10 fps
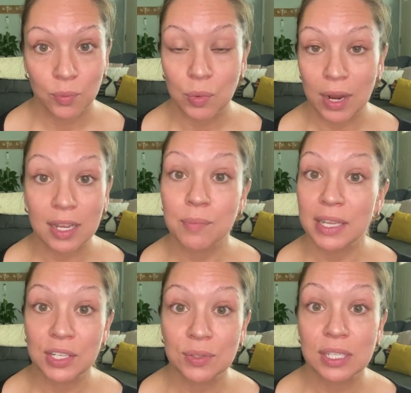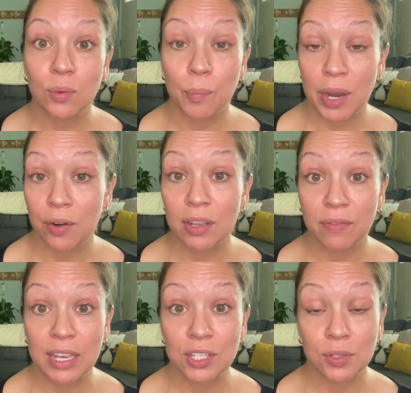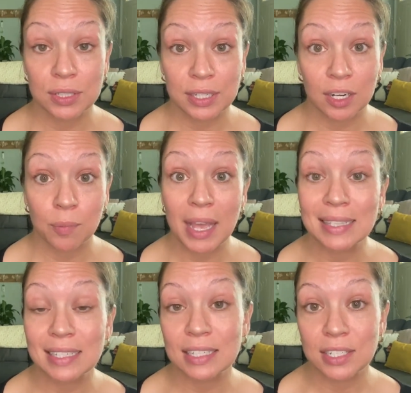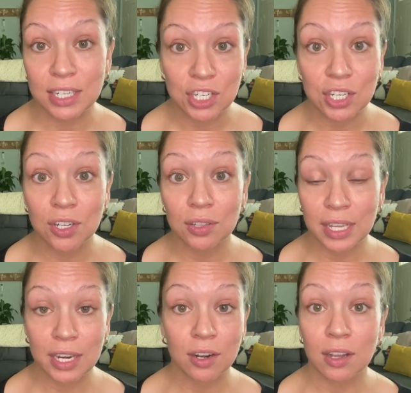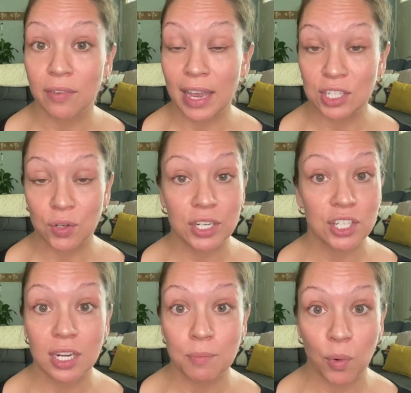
we recommend using the repairing facial serum as an additional layer of hydration and